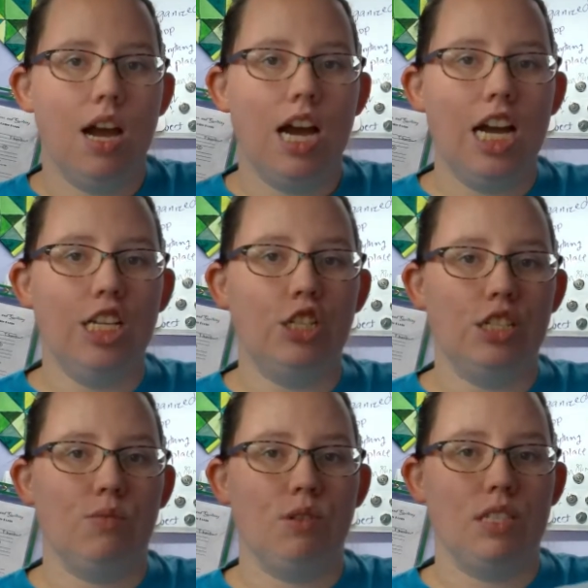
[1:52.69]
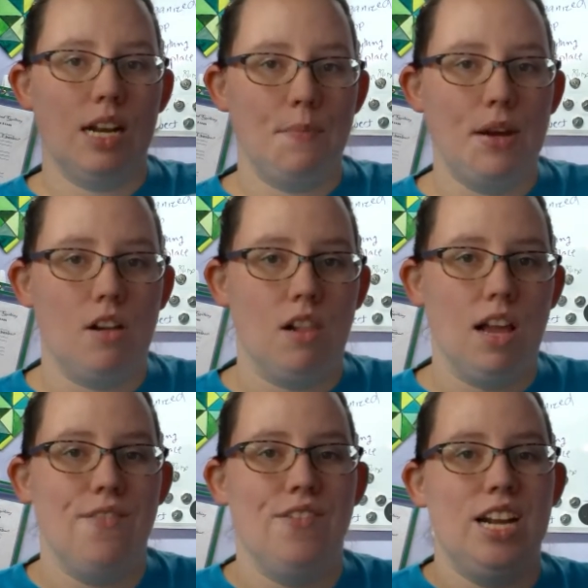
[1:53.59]
I just was in the middle
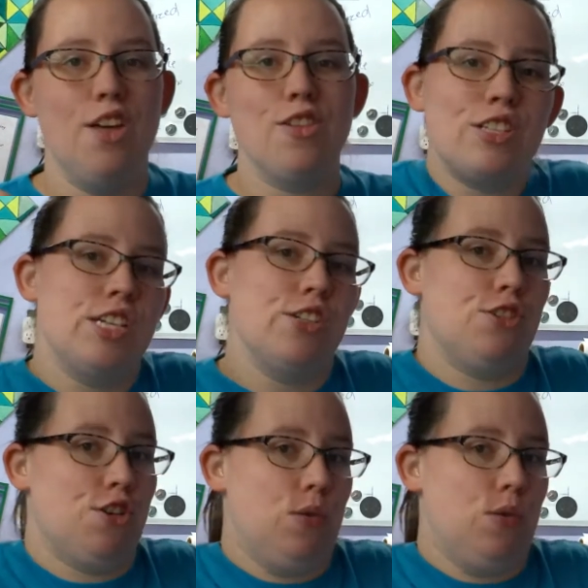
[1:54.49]
of another t-shirt